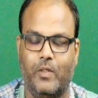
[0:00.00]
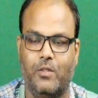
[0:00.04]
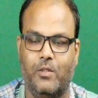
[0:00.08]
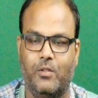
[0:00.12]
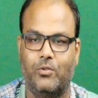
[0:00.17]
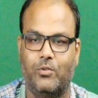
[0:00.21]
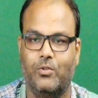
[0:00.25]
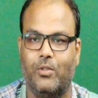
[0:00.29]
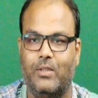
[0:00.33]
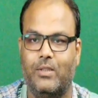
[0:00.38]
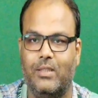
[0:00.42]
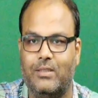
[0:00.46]

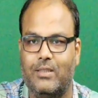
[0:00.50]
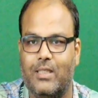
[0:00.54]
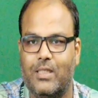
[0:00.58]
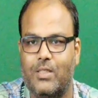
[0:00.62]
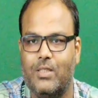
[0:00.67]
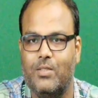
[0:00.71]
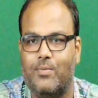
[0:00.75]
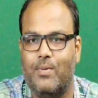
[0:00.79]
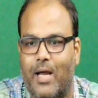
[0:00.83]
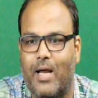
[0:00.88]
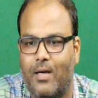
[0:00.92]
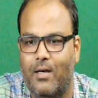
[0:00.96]
So this
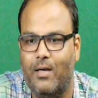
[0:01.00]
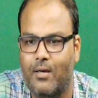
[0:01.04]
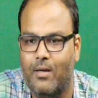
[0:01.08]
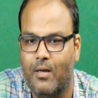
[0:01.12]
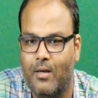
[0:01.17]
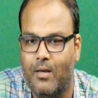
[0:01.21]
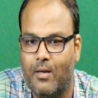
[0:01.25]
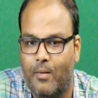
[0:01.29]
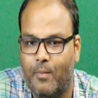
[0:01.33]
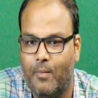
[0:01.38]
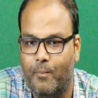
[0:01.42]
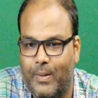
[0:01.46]
is one
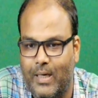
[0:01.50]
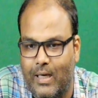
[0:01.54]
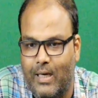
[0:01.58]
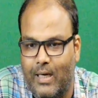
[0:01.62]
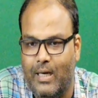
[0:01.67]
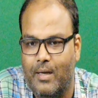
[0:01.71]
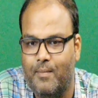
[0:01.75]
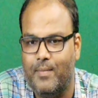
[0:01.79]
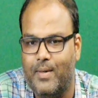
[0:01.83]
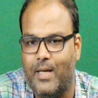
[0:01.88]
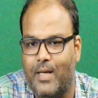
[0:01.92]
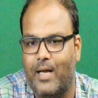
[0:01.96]

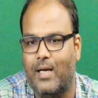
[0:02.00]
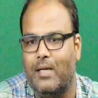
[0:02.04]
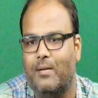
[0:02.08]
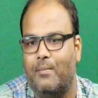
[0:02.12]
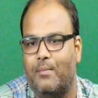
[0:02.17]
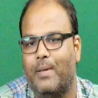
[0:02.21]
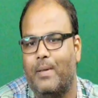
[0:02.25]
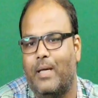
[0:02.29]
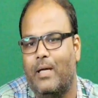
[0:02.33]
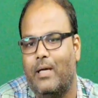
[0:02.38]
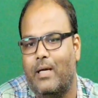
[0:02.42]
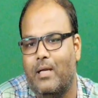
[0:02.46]
preliminary
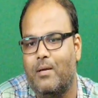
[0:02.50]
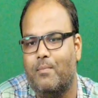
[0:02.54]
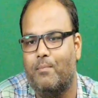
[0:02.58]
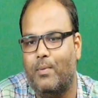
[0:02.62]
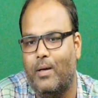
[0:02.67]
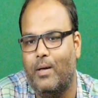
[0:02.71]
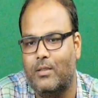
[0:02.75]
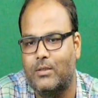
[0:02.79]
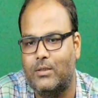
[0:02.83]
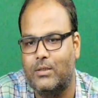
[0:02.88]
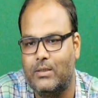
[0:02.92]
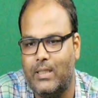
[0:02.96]
building
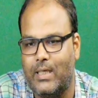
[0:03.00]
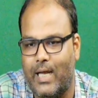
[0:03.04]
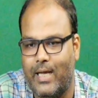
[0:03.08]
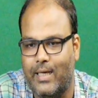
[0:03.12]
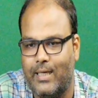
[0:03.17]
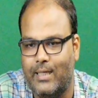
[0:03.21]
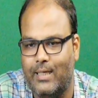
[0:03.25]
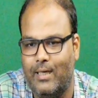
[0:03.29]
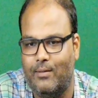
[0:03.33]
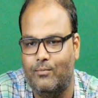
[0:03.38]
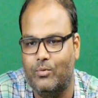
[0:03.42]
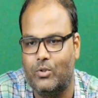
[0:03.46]
blocks
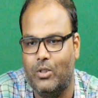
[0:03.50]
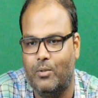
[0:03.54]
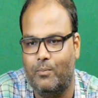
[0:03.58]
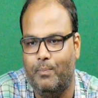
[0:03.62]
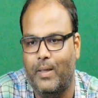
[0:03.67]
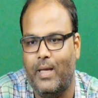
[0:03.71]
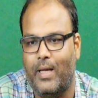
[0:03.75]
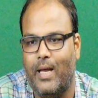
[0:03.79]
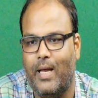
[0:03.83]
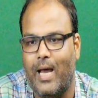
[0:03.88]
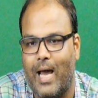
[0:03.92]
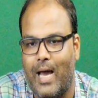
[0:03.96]
diagrams of
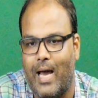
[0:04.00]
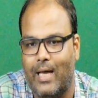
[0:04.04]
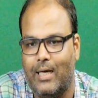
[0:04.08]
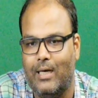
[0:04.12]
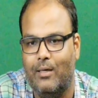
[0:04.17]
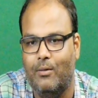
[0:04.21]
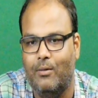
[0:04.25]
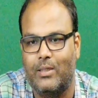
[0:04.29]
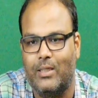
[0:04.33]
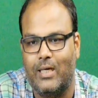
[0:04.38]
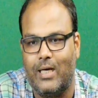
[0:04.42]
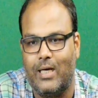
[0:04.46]
a
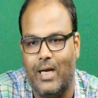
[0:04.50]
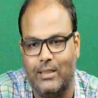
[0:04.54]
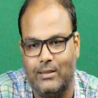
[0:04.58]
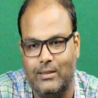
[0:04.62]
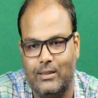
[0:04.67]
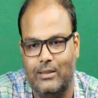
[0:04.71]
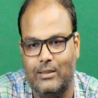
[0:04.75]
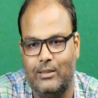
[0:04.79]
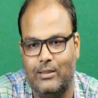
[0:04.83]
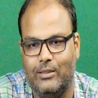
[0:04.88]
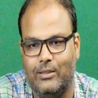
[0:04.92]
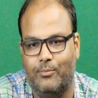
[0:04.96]
RF
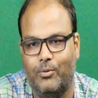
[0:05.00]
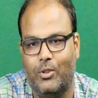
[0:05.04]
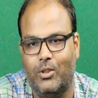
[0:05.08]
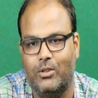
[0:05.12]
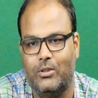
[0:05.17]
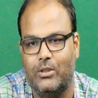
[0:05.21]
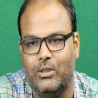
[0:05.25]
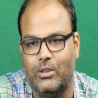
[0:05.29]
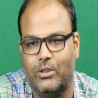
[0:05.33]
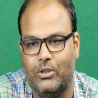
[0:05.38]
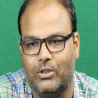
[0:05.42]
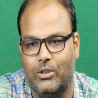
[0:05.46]
transceiver
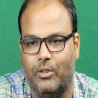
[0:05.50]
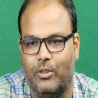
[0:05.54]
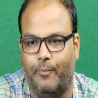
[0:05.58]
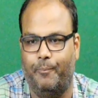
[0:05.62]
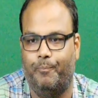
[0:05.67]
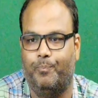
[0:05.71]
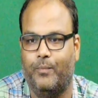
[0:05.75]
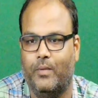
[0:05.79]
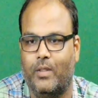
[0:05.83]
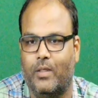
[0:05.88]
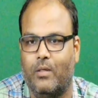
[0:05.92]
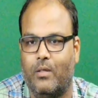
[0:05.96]
system.
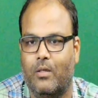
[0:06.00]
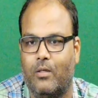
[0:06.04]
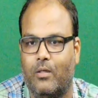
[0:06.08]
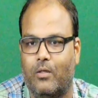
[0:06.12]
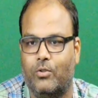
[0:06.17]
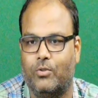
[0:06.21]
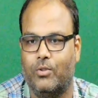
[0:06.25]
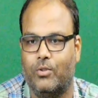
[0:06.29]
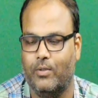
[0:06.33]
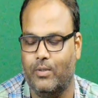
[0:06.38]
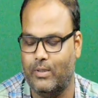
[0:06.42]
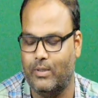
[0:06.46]

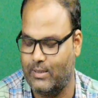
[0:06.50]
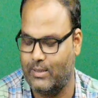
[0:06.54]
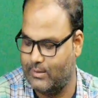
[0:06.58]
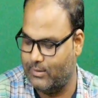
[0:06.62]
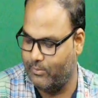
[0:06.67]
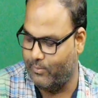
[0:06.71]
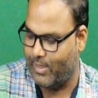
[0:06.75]
So it is